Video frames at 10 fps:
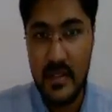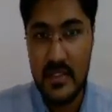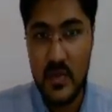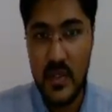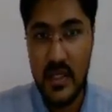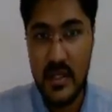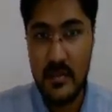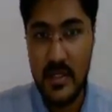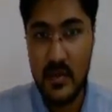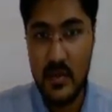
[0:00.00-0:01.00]
This will
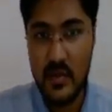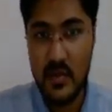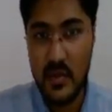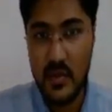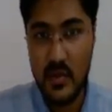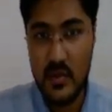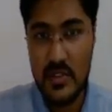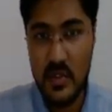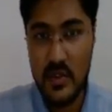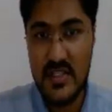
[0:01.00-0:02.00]
come down to
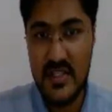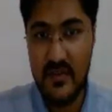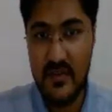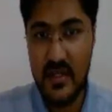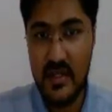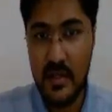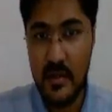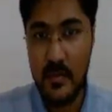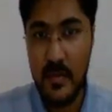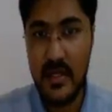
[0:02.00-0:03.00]

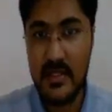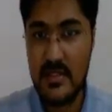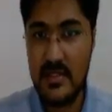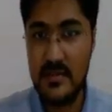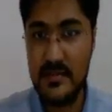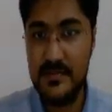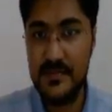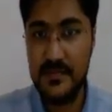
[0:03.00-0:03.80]
207 plus